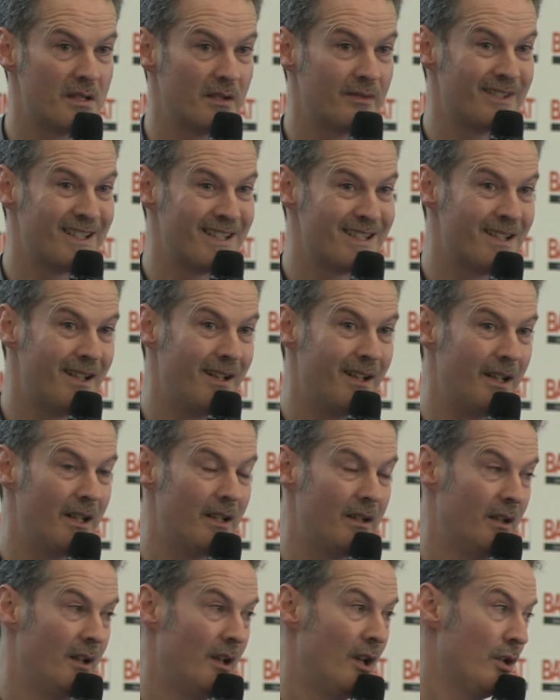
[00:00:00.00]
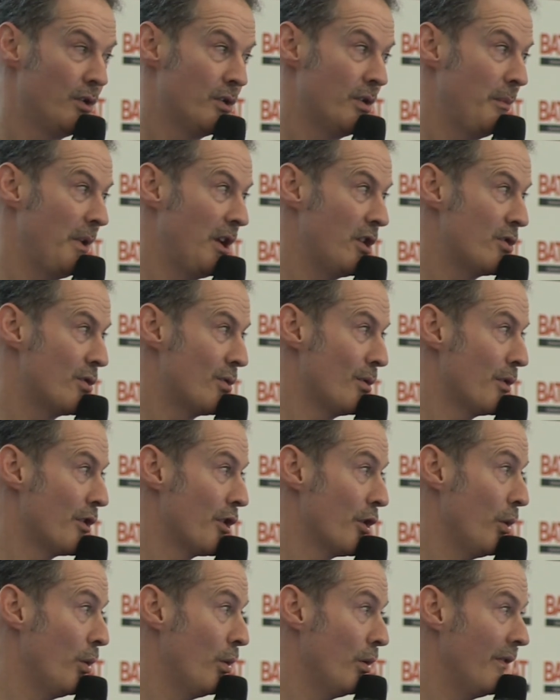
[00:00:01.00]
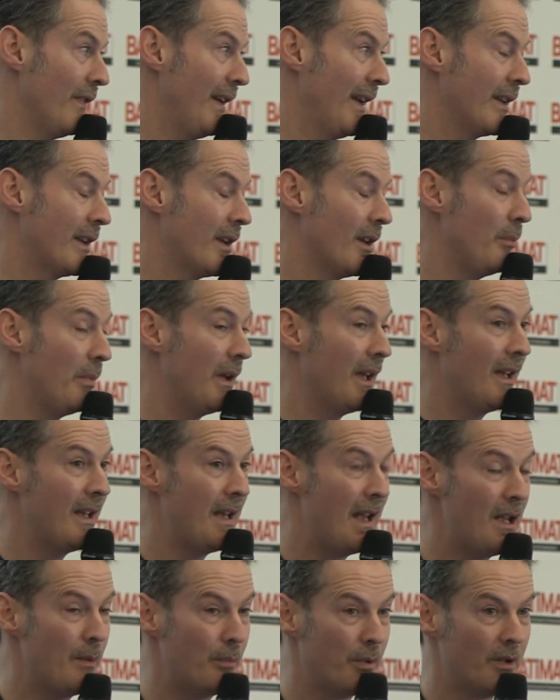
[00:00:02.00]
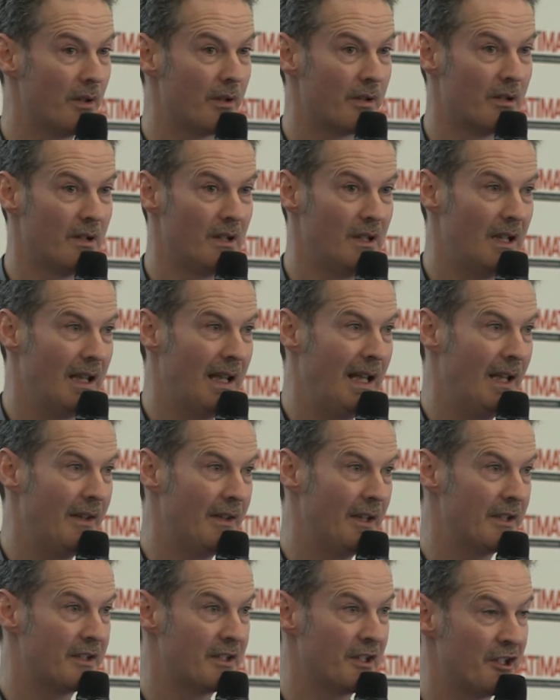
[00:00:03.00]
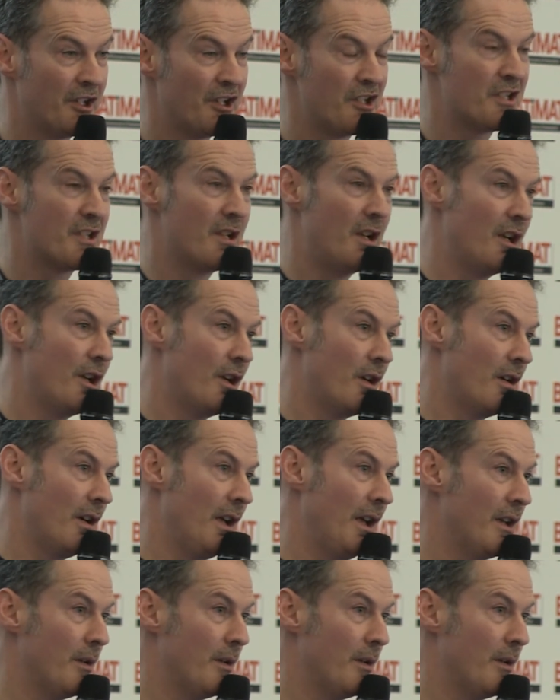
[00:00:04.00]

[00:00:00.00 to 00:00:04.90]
of design to make sure that all of that can be enabled, and that the designer and